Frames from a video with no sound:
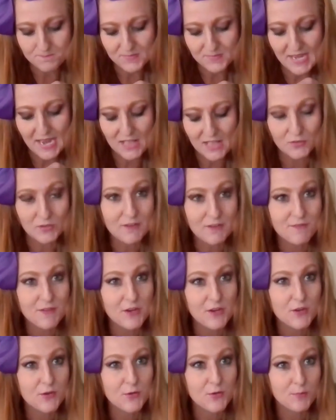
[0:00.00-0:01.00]
gallery
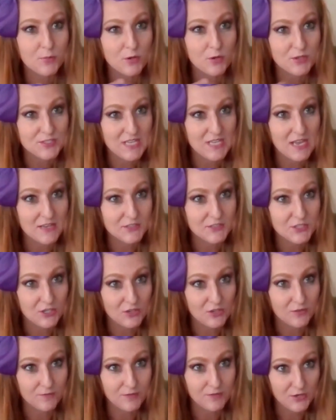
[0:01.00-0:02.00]
view,
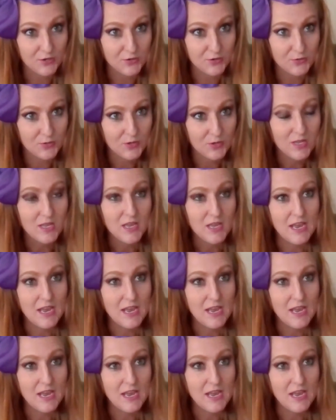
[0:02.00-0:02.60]
presenter view.